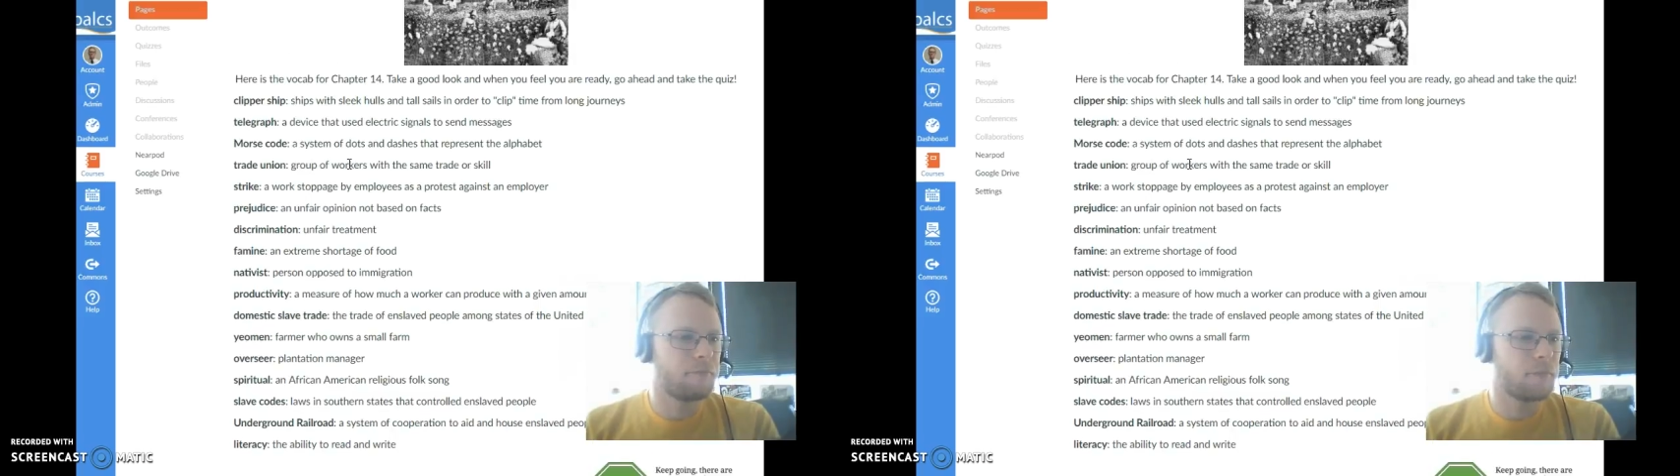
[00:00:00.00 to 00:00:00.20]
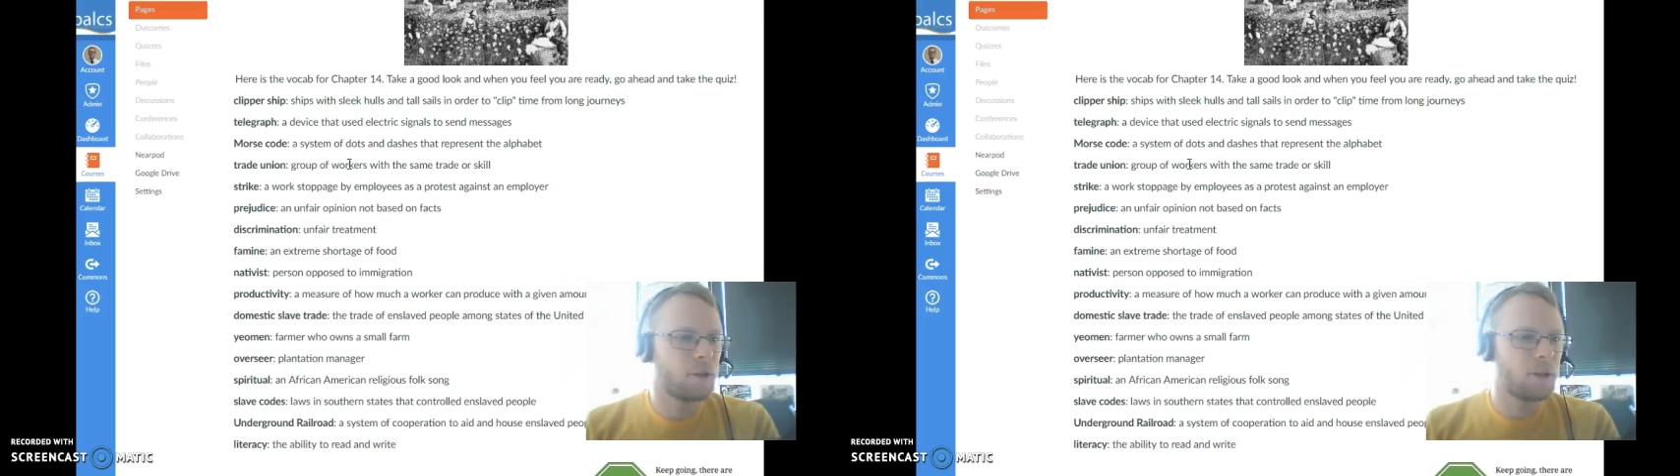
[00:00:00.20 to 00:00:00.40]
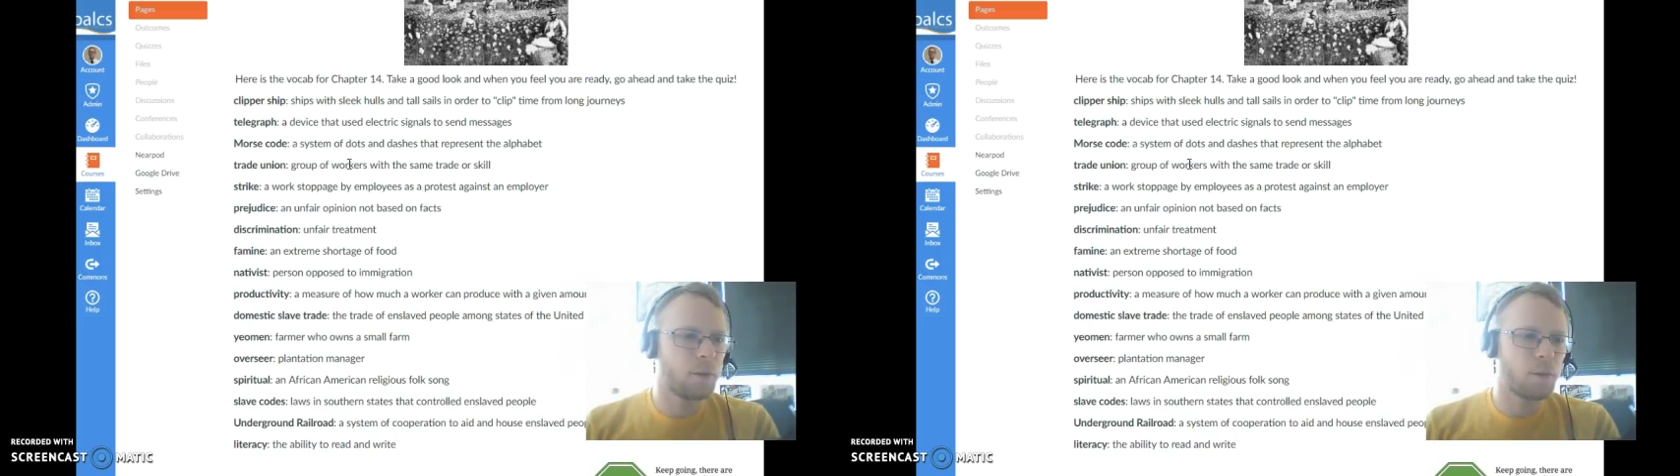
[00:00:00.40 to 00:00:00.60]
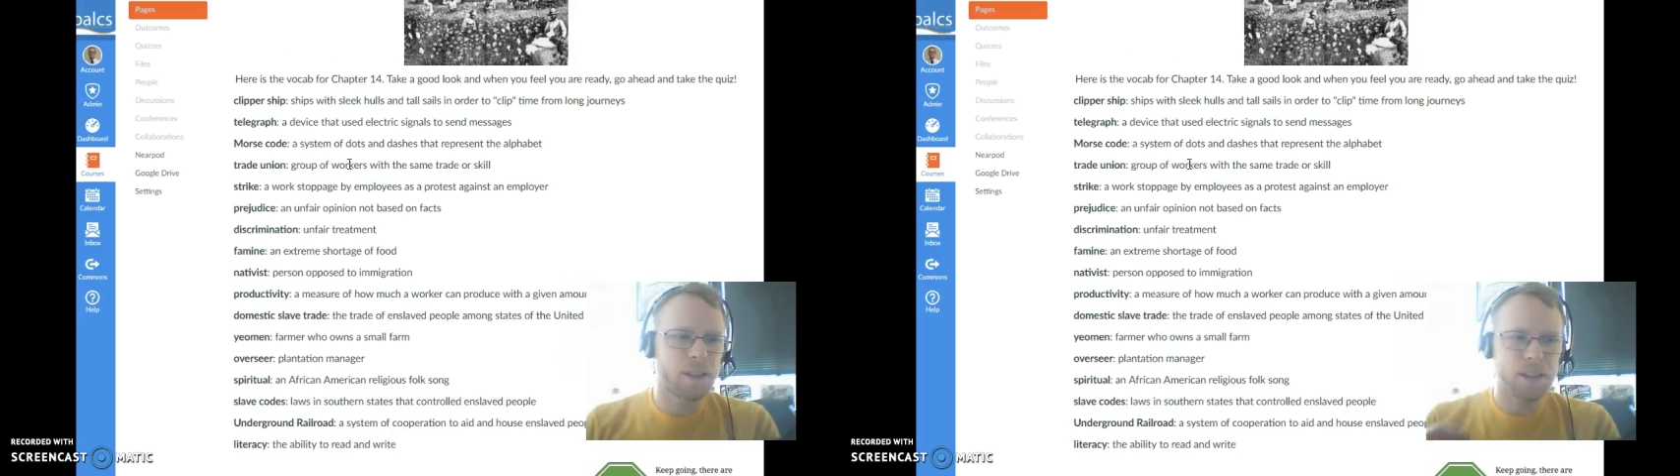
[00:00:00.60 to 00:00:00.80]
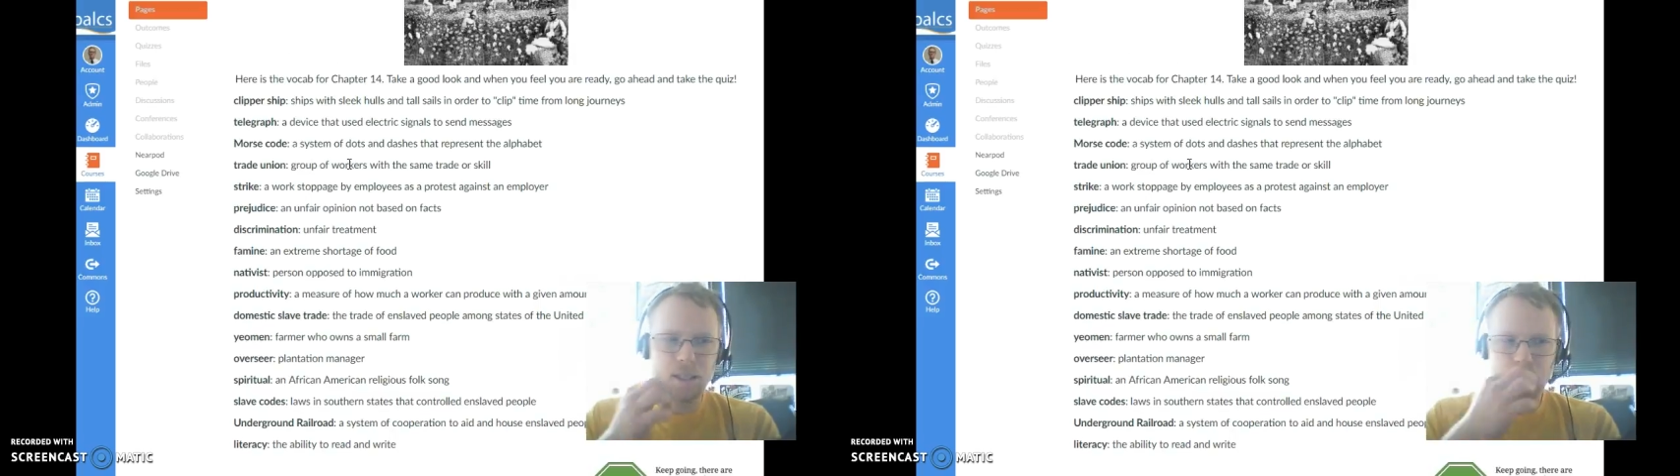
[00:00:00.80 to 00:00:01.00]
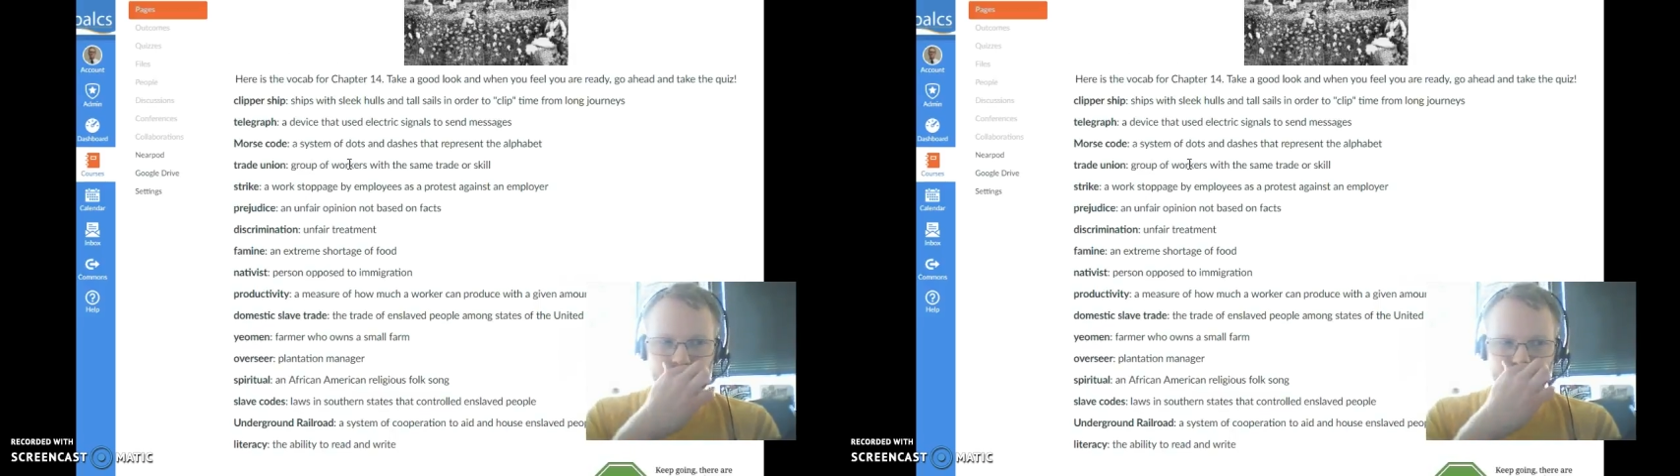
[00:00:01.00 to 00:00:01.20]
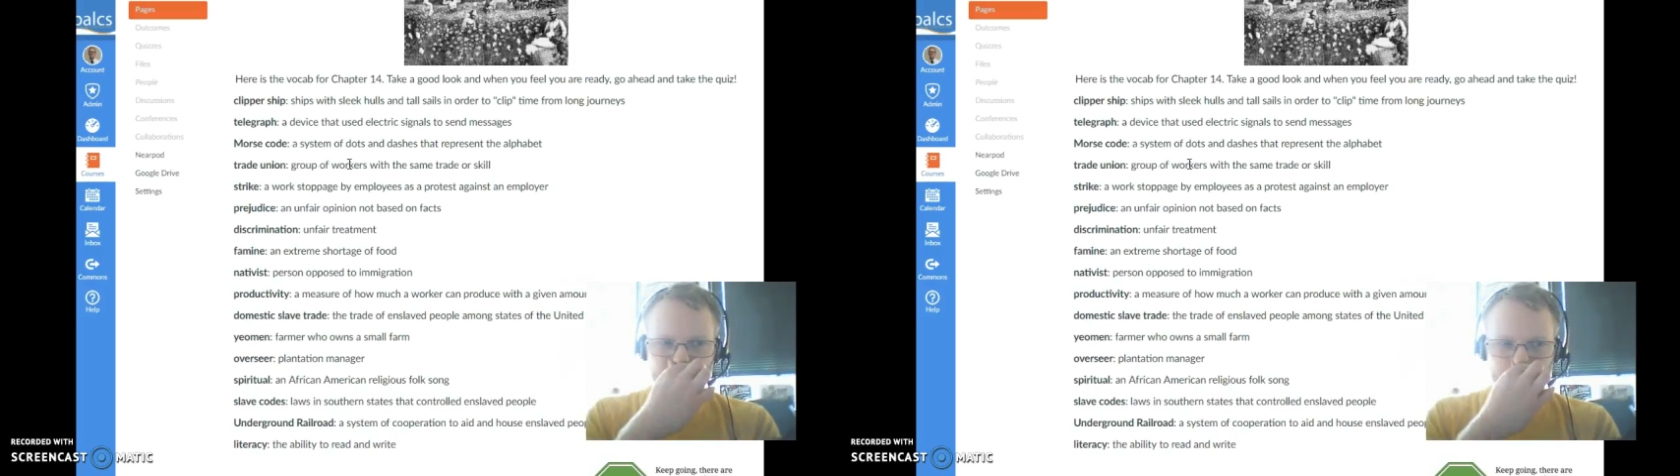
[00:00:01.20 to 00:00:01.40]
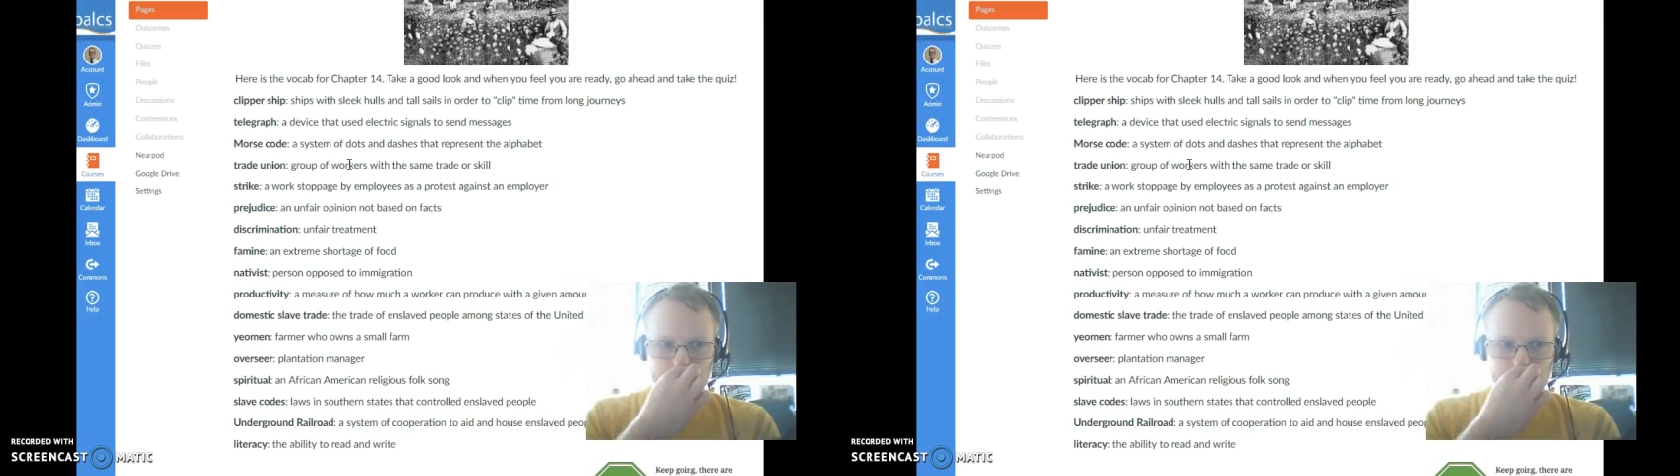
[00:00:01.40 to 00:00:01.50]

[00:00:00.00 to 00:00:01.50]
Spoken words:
Ships with sleek hulls